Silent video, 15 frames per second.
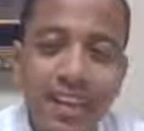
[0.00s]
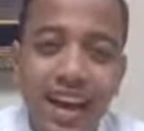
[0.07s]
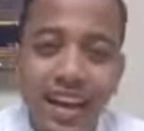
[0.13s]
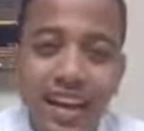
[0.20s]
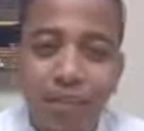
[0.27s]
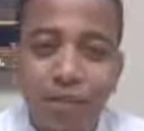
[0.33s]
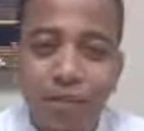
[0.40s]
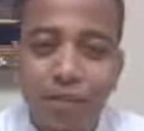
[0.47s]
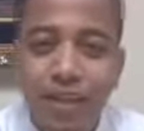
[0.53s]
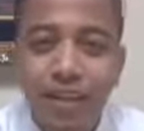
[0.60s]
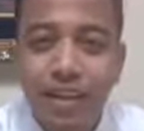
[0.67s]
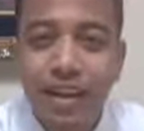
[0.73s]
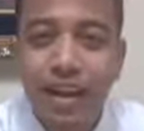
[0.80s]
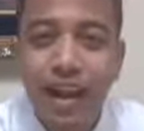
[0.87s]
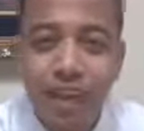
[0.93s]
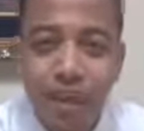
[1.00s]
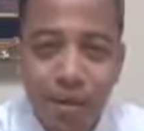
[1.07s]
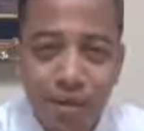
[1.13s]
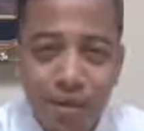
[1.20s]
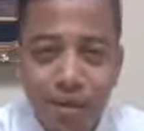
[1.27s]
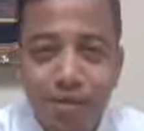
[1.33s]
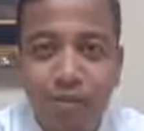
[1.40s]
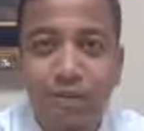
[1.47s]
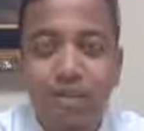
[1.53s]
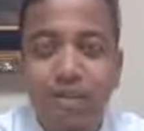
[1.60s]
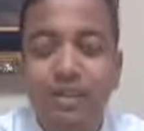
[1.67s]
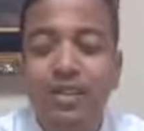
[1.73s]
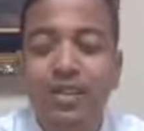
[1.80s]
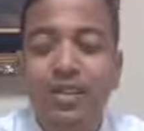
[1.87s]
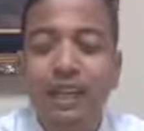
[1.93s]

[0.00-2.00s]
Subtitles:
Hi everyone, I am Aung